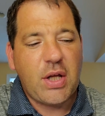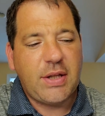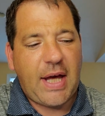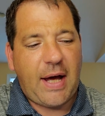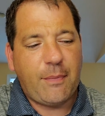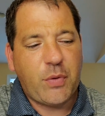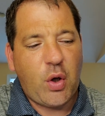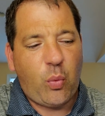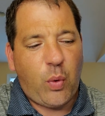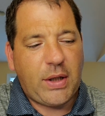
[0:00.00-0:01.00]
That
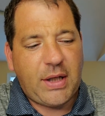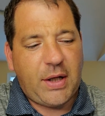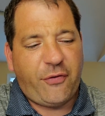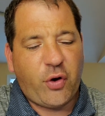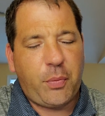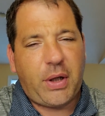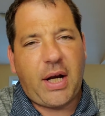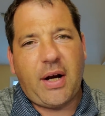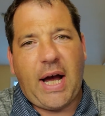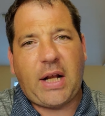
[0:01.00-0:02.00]
when the Affordable
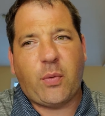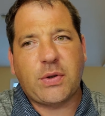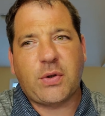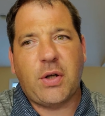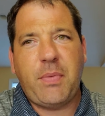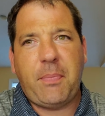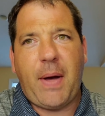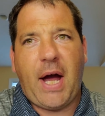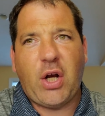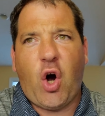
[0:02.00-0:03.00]
Care Act was going to be
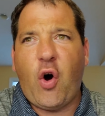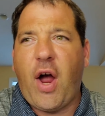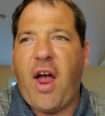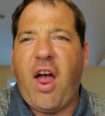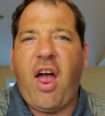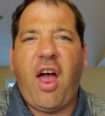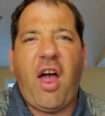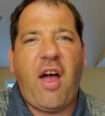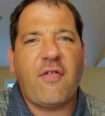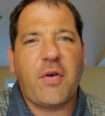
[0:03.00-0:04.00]
passed, oh,
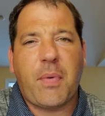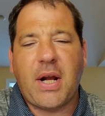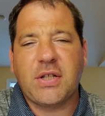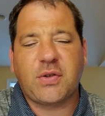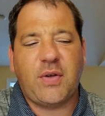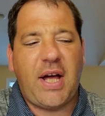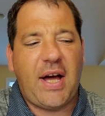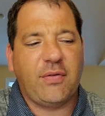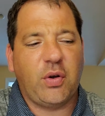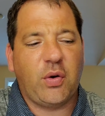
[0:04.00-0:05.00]
everybody's going to
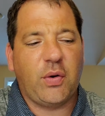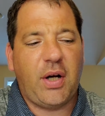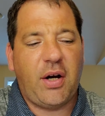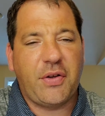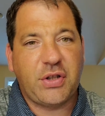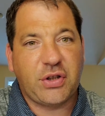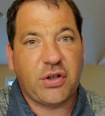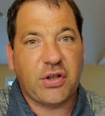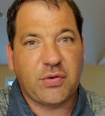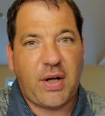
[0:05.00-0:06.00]
have lower health
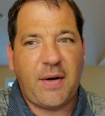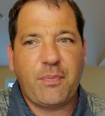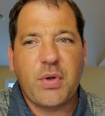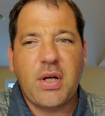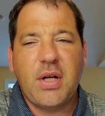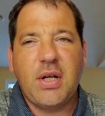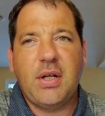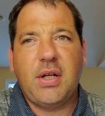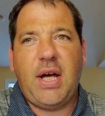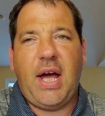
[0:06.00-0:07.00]
insurance, right?
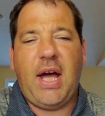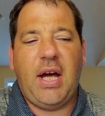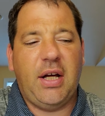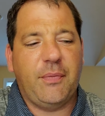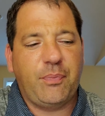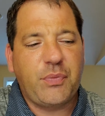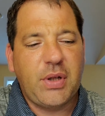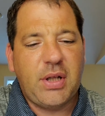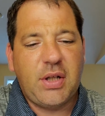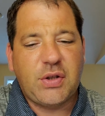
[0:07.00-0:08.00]
And
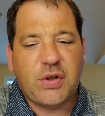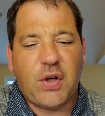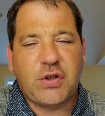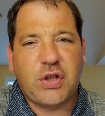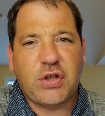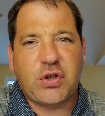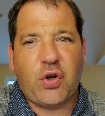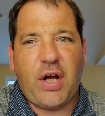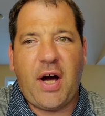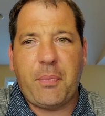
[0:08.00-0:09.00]
so it's
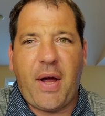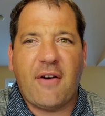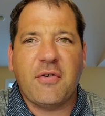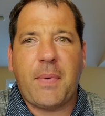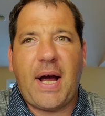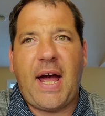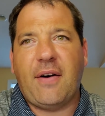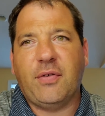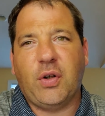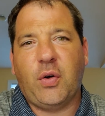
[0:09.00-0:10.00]
going to help everybody
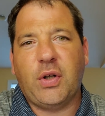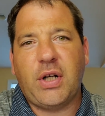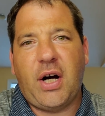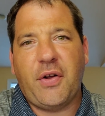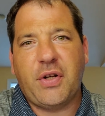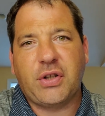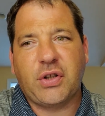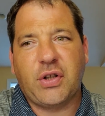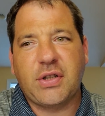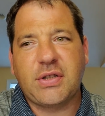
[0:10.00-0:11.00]
have lower health
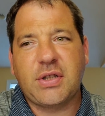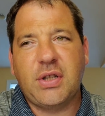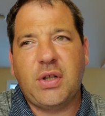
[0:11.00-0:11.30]
insurance.